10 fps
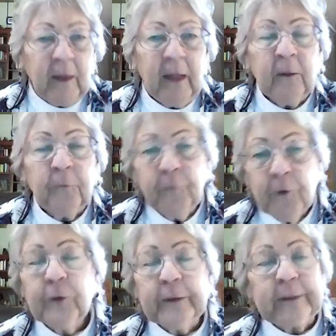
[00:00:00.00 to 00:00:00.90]
And at
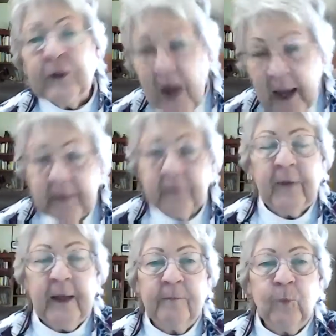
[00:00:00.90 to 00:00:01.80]
first, none
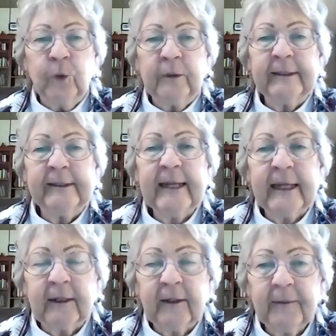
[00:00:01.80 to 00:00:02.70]
of them were in
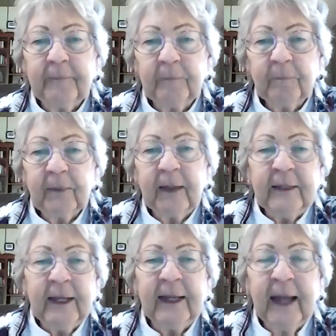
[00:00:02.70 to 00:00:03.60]
sync.
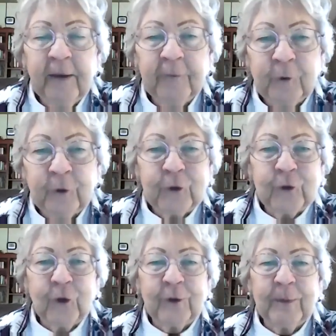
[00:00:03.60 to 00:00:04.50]
And yet, after a
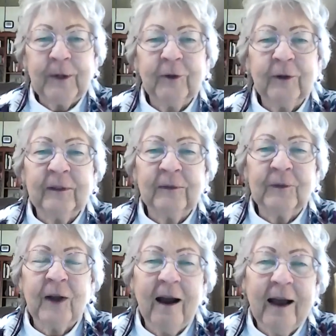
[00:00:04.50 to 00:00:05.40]
short period of
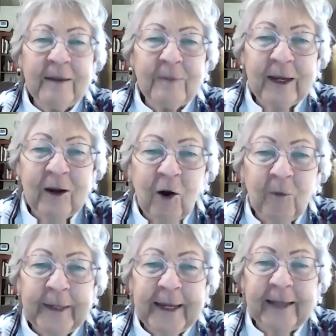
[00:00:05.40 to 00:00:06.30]
time, they
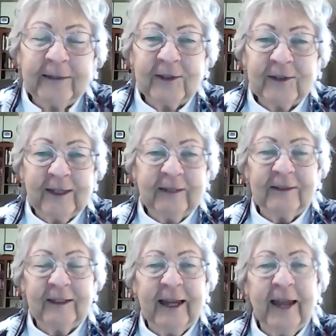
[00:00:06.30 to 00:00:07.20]
all began to sync
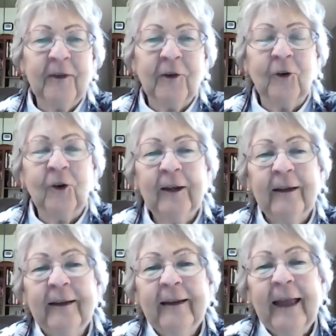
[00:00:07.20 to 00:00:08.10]
together
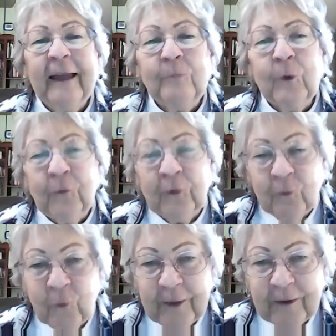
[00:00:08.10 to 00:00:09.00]
and move
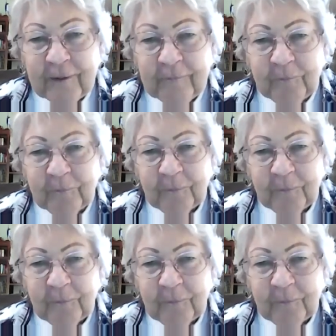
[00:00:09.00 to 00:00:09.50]
in rhythm.